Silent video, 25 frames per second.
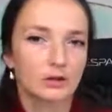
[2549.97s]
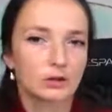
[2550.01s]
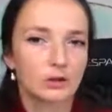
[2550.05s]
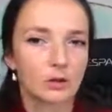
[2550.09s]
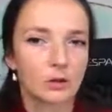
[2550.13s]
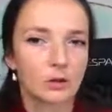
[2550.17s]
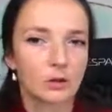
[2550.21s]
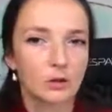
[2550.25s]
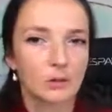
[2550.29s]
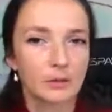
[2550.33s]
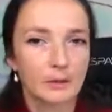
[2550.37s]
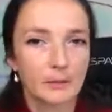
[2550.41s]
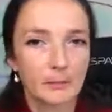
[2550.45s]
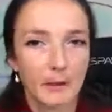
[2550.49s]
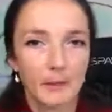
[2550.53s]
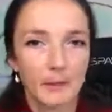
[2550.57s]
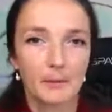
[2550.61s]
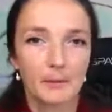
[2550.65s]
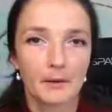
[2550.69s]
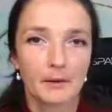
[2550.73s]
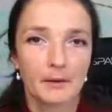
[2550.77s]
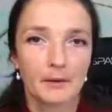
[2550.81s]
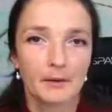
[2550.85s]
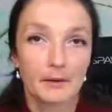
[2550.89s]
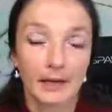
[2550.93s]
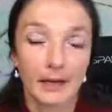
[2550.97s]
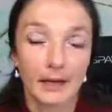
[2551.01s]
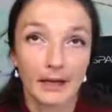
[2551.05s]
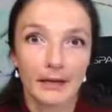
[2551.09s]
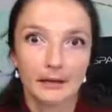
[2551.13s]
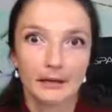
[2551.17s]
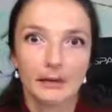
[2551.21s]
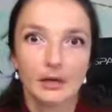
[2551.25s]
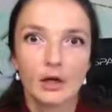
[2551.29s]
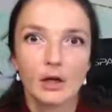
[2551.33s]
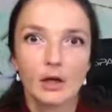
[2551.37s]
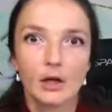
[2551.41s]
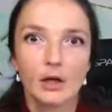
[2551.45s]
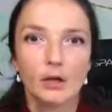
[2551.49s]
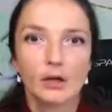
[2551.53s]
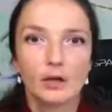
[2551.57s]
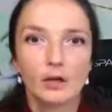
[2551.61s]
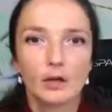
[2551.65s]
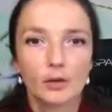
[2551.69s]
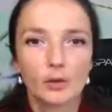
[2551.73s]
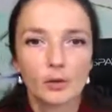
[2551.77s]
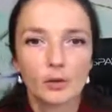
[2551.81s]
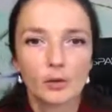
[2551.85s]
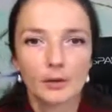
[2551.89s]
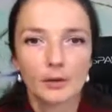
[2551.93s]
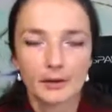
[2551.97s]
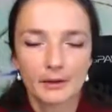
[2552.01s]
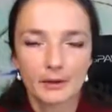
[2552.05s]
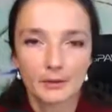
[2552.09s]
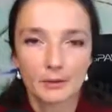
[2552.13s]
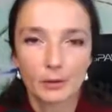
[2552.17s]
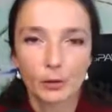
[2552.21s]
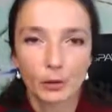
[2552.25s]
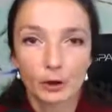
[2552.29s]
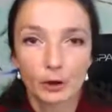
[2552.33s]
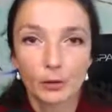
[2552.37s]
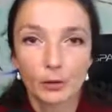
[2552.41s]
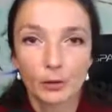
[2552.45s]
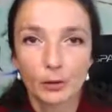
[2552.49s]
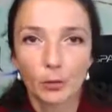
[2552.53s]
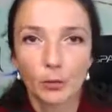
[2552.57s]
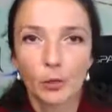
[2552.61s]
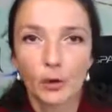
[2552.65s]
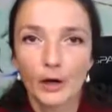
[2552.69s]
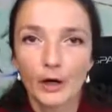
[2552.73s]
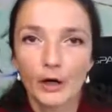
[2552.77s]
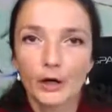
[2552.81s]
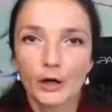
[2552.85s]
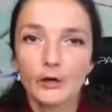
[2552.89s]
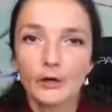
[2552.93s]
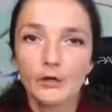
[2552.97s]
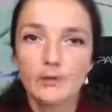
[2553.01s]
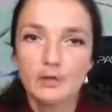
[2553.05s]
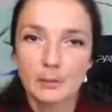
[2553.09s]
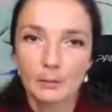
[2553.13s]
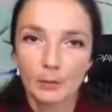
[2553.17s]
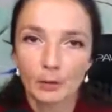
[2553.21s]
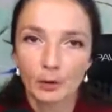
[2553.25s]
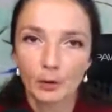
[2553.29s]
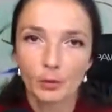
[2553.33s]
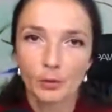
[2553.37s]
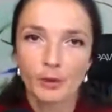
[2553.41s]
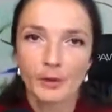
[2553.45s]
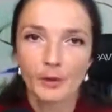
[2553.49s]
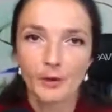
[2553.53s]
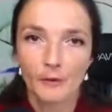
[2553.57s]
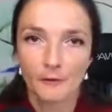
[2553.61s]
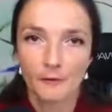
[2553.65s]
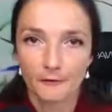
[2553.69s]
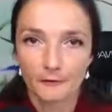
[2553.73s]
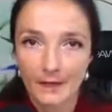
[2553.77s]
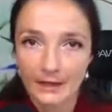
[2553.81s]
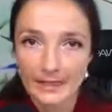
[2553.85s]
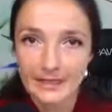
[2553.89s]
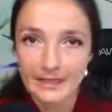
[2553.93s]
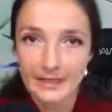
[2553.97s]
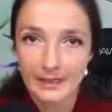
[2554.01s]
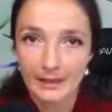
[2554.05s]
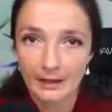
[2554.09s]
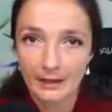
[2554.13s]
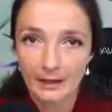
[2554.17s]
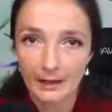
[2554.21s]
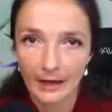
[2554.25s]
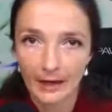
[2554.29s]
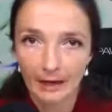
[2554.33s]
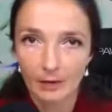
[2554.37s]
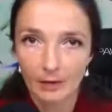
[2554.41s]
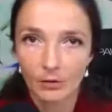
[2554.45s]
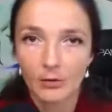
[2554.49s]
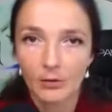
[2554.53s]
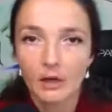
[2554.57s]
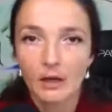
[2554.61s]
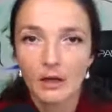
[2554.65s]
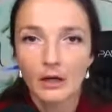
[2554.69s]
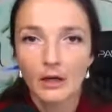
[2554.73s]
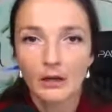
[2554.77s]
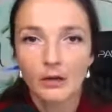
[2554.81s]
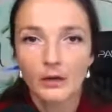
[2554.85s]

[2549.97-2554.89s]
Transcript: So remember that you're in what where you deploy your funding now